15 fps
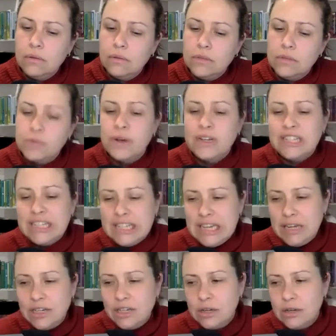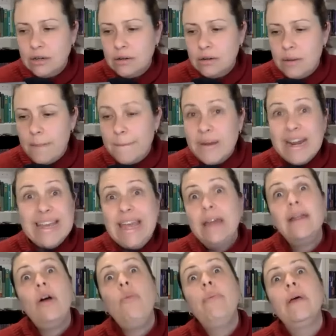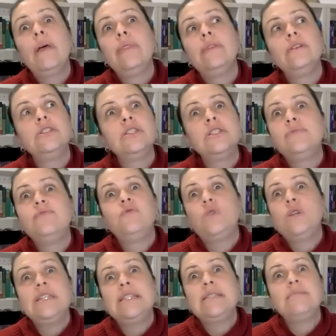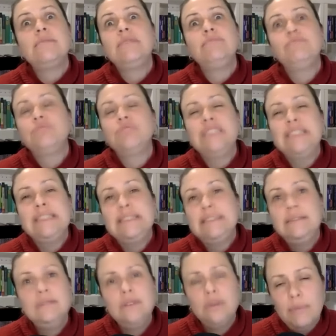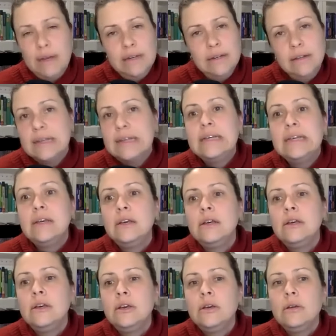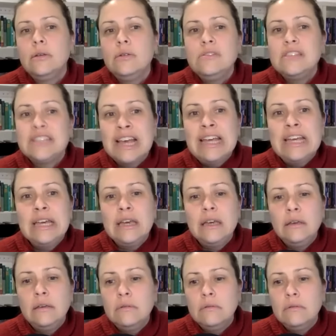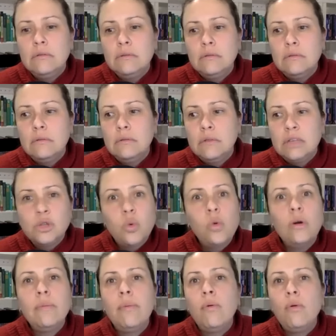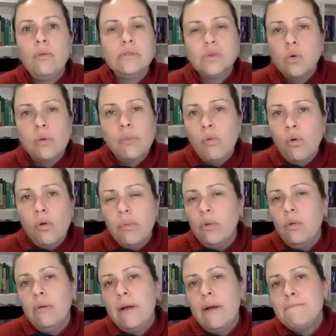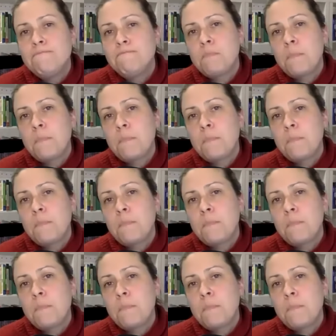This presentation, but I can't help it. There's this voice in my brain, your amygdala, who's saying it's horrible, it's horrible, horrible, right?